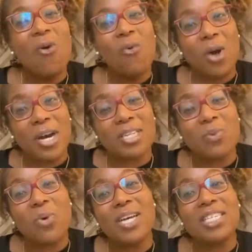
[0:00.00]

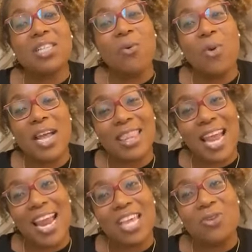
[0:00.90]
What's the one
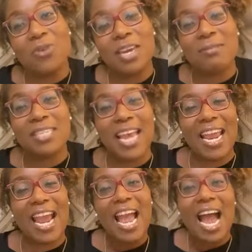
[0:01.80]
thing you keep
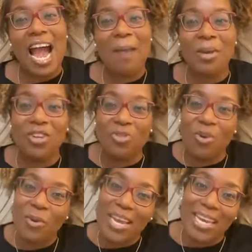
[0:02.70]
saying? I'm going to do
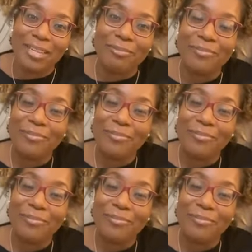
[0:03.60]
it when?